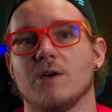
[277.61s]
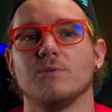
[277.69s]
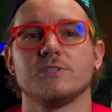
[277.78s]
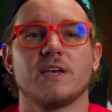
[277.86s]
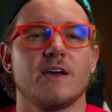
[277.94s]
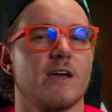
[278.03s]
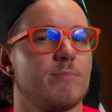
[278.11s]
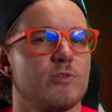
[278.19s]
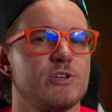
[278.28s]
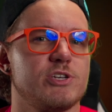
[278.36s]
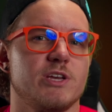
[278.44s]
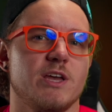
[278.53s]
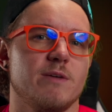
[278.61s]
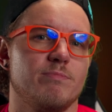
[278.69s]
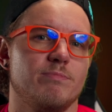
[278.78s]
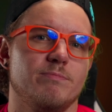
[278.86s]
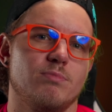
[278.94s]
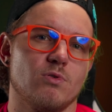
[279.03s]
will say I appreciate
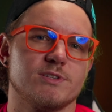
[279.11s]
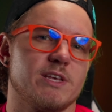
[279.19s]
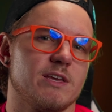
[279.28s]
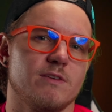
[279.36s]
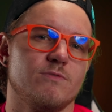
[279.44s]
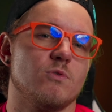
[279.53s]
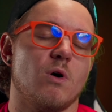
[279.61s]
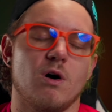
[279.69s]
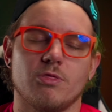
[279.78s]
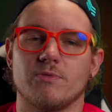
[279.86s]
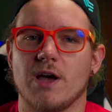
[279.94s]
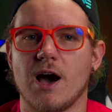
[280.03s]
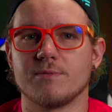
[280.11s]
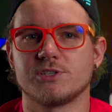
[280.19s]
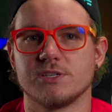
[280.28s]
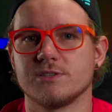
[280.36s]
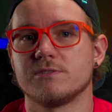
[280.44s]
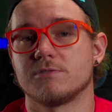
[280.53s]
boards that give you all three
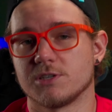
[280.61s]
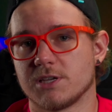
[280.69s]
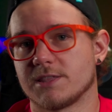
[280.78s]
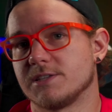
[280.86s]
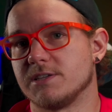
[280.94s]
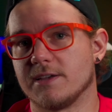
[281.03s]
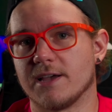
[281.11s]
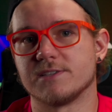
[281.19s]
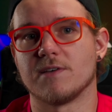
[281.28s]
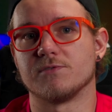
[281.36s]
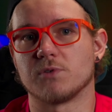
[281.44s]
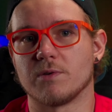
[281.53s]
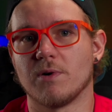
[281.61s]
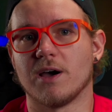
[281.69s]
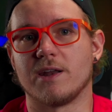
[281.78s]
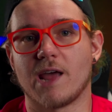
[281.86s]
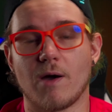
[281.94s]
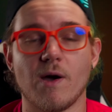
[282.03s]
options, just like the
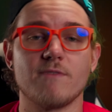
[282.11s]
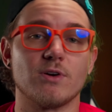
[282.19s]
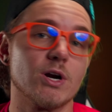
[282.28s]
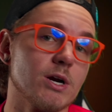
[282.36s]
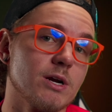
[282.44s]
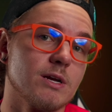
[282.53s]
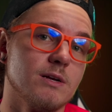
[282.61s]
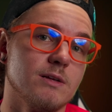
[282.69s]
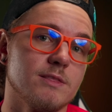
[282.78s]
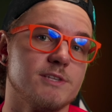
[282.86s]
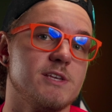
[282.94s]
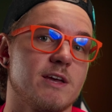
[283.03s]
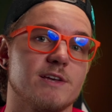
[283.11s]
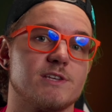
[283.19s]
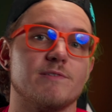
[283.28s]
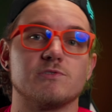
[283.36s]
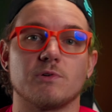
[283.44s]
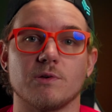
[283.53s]
CK721. However, the
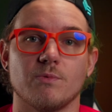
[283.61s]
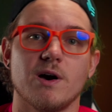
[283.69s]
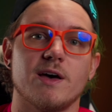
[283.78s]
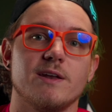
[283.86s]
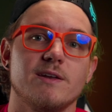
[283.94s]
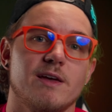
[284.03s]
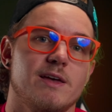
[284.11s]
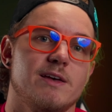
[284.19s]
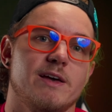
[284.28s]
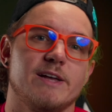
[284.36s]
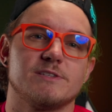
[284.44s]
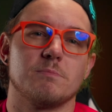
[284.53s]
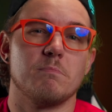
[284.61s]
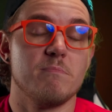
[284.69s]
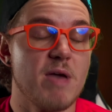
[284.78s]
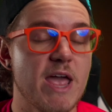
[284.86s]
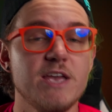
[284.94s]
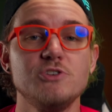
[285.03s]
CK721 had some
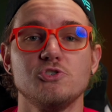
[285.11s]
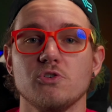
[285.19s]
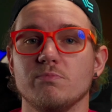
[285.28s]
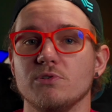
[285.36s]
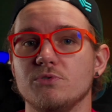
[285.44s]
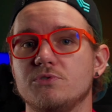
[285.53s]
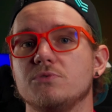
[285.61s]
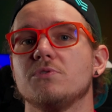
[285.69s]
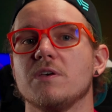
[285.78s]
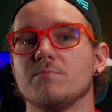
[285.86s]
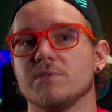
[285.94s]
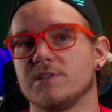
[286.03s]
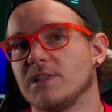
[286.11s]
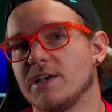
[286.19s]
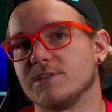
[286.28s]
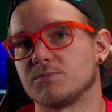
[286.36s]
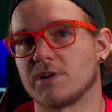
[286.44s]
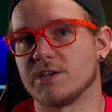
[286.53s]
major Bluetooth input
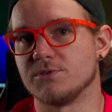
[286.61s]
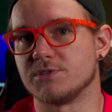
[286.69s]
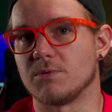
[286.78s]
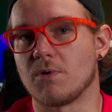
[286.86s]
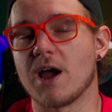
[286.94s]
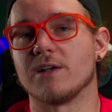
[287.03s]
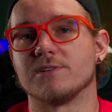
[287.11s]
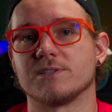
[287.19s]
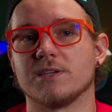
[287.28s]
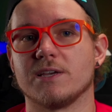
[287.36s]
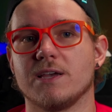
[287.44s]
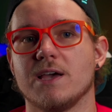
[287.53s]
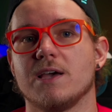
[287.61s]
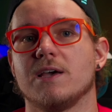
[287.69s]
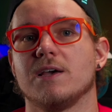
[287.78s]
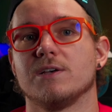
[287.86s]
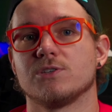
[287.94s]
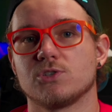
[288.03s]
delays when I used it wirelessly.
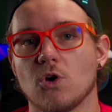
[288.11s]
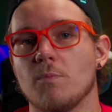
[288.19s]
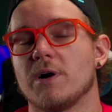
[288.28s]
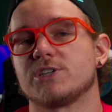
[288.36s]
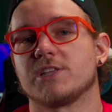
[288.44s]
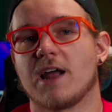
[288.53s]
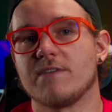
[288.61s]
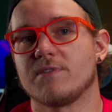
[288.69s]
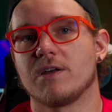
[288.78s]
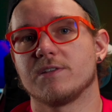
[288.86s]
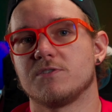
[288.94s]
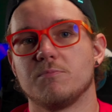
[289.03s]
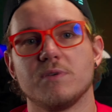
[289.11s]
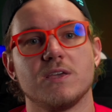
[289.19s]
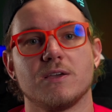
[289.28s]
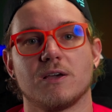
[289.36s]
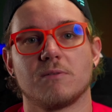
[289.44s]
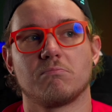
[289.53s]
So much that I found it to be